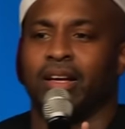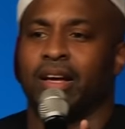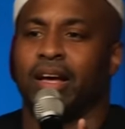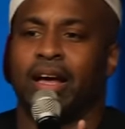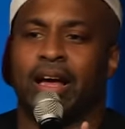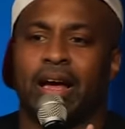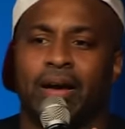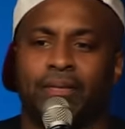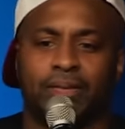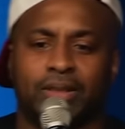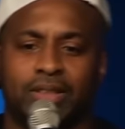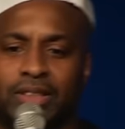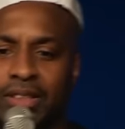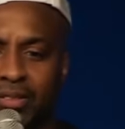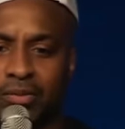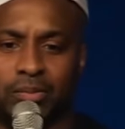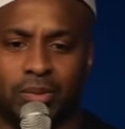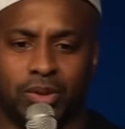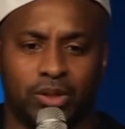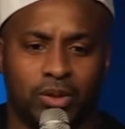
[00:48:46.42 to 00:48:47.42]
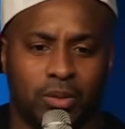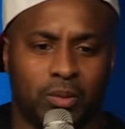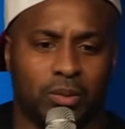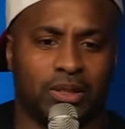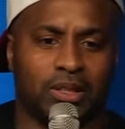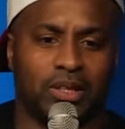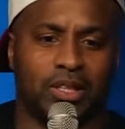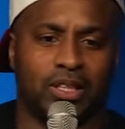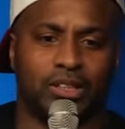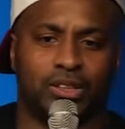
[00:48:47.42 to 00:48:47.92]
Athletes have been
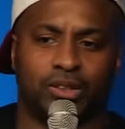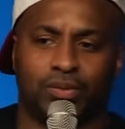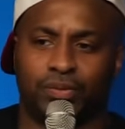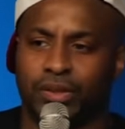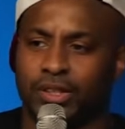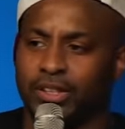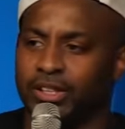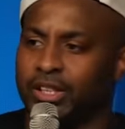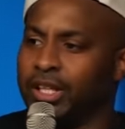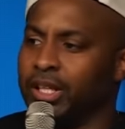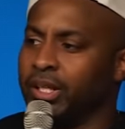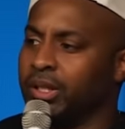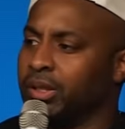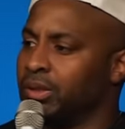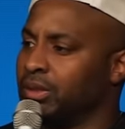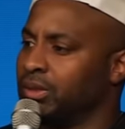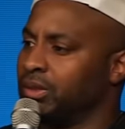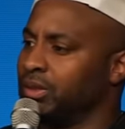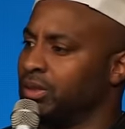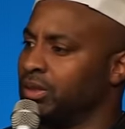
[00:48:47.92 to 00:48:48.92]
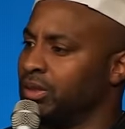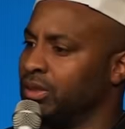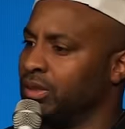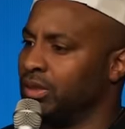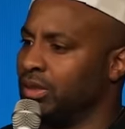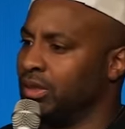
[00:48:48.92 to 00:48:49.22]
doing this for years.